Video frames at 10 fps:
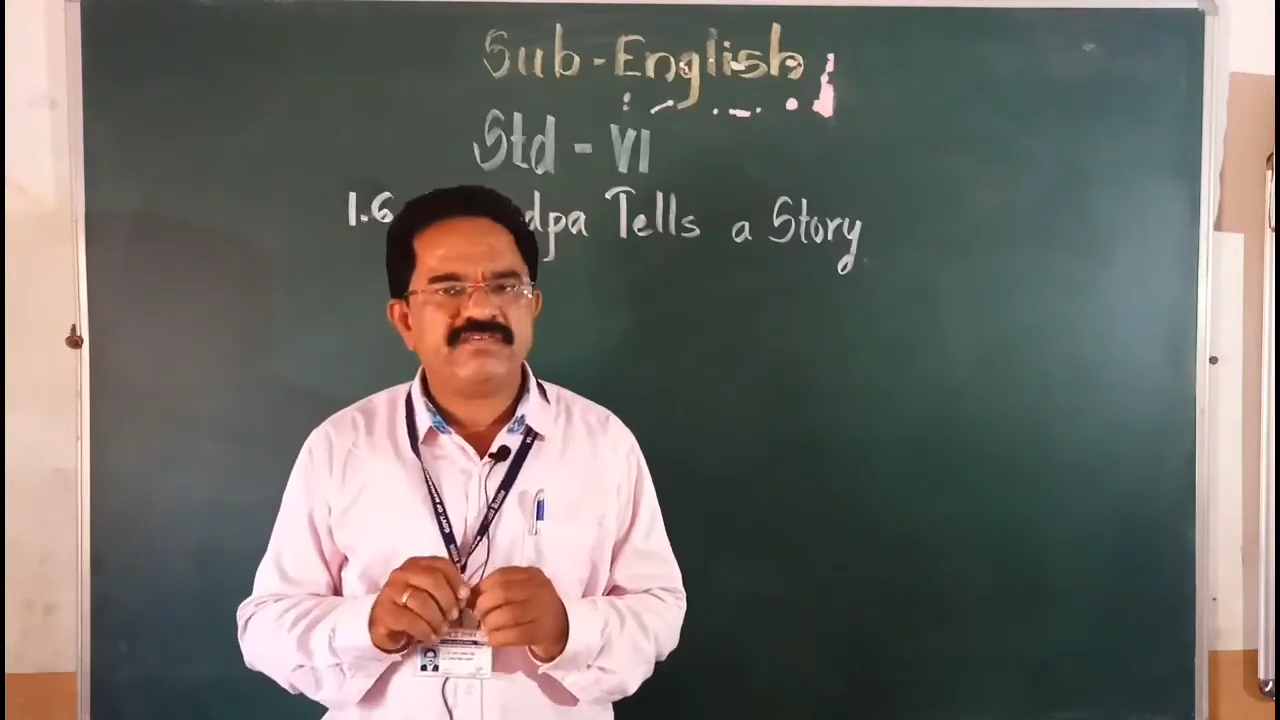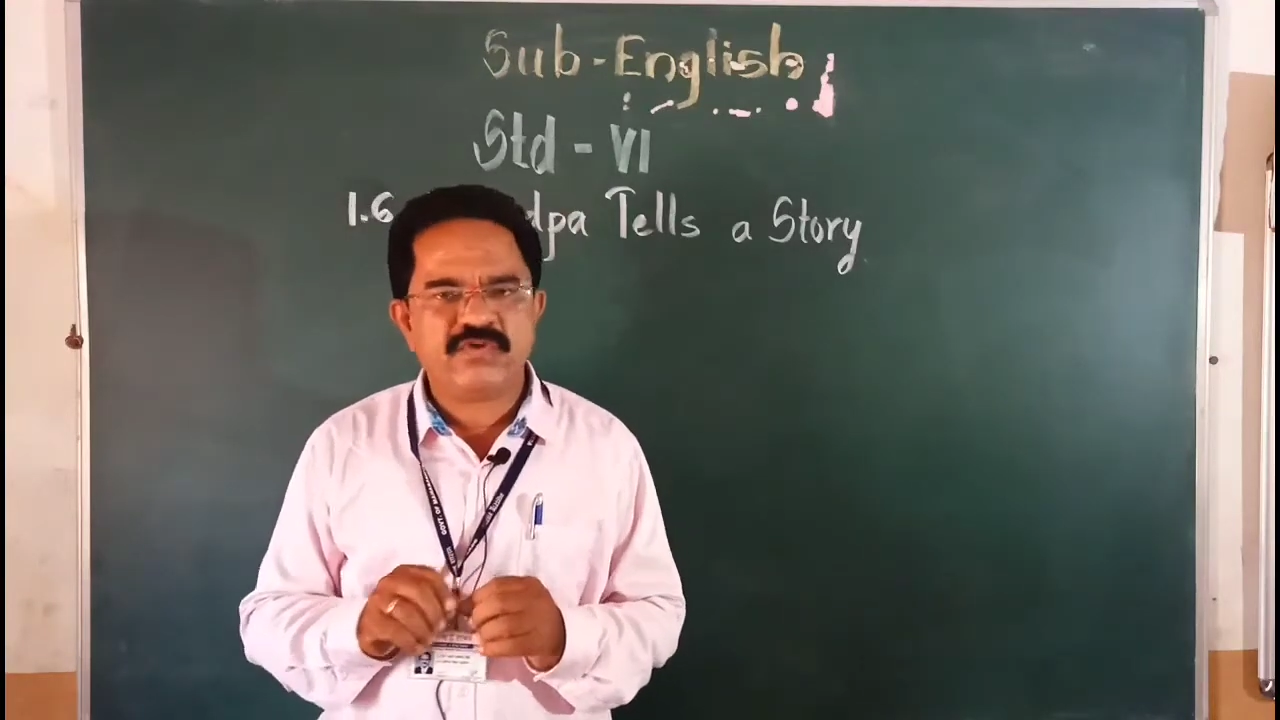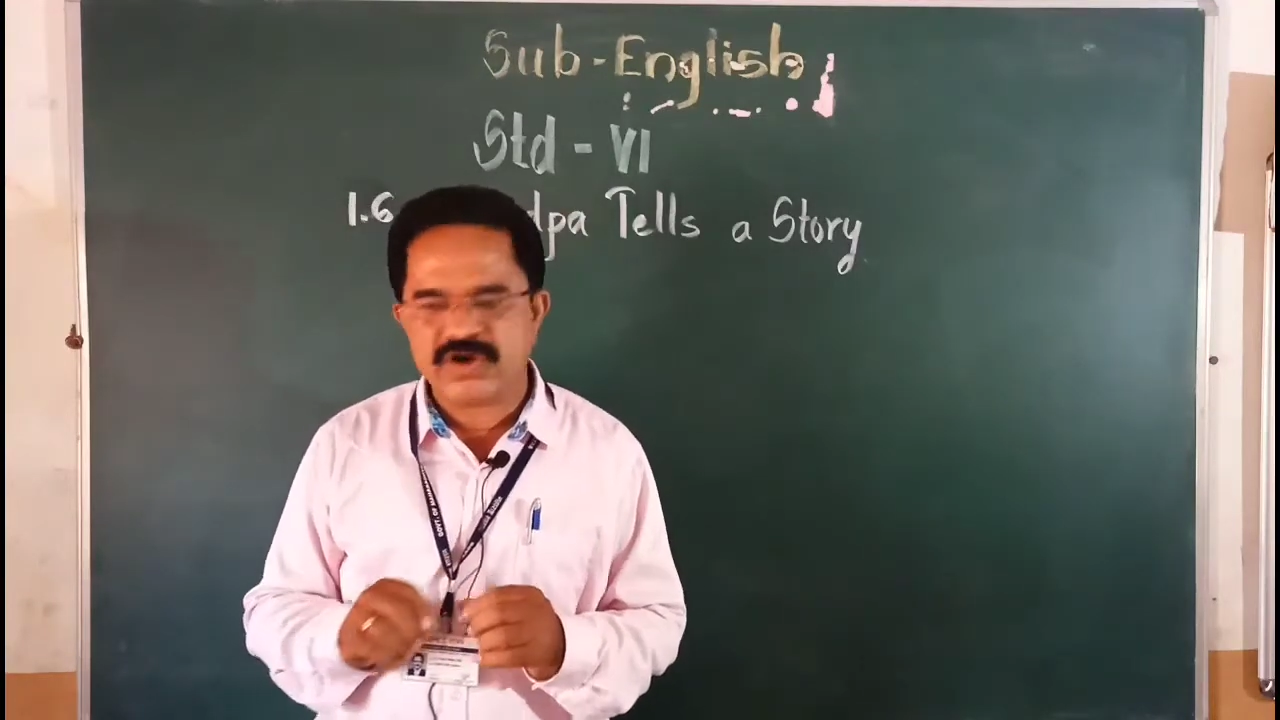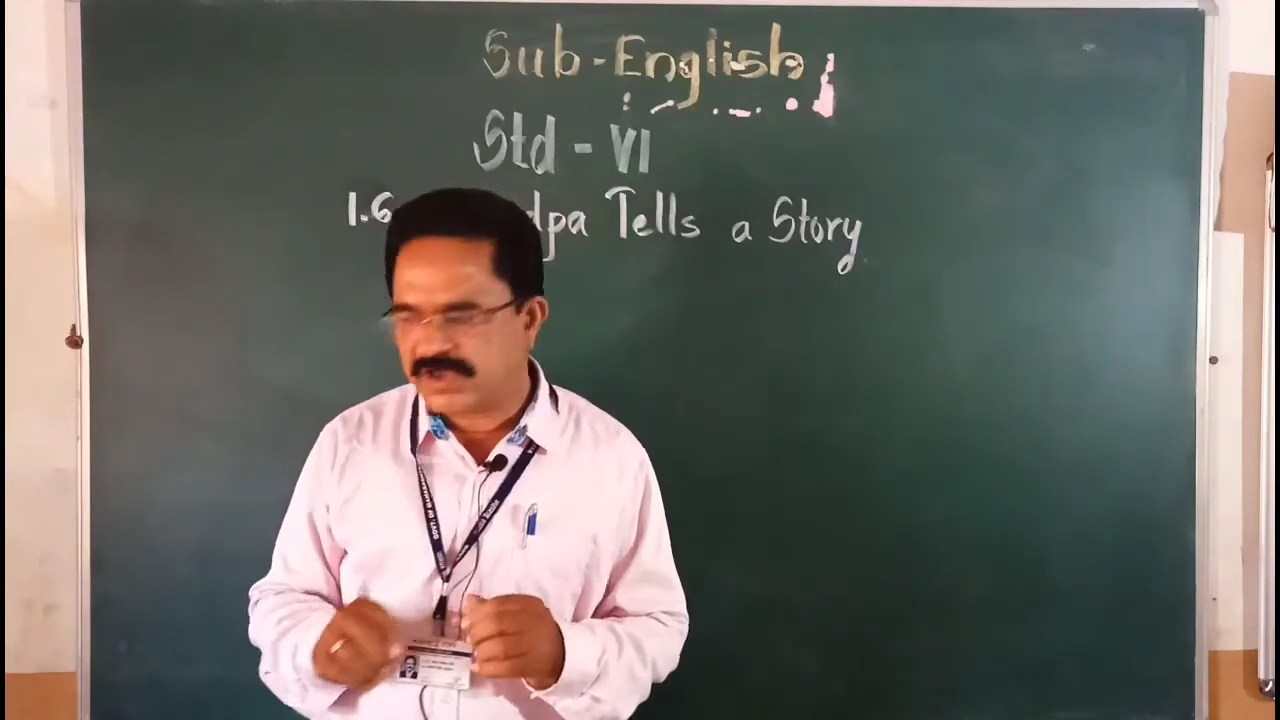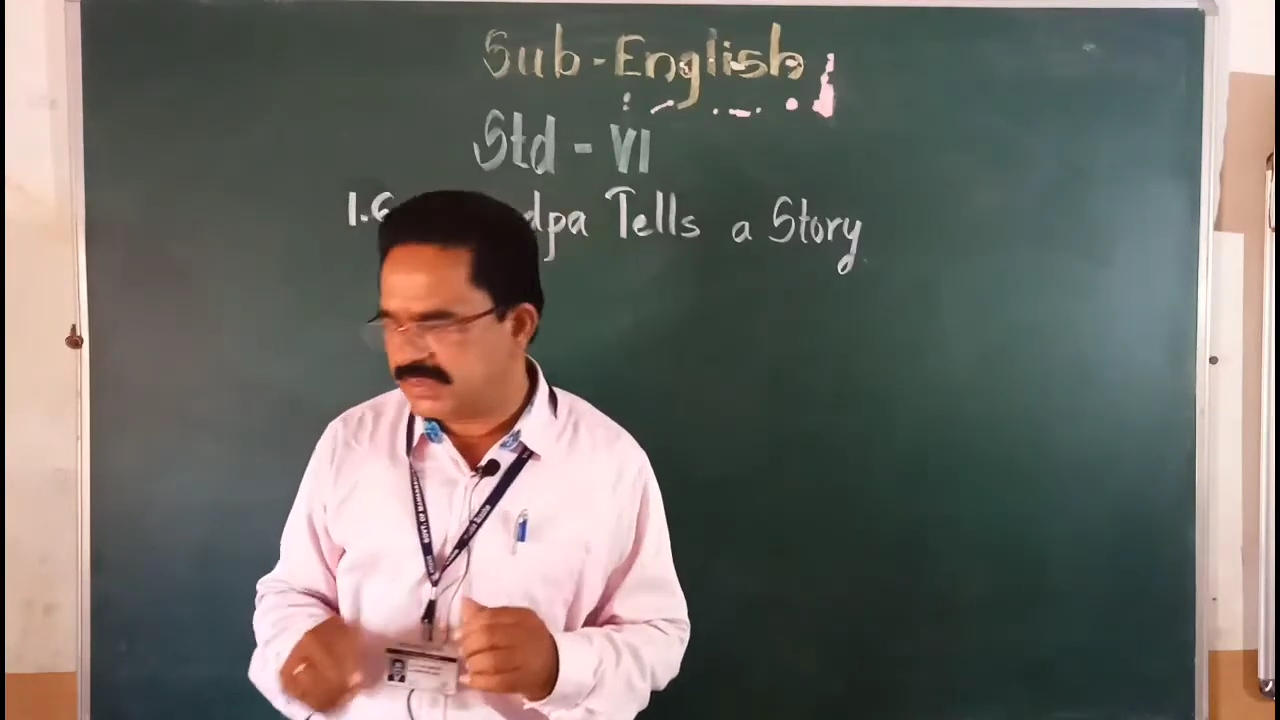for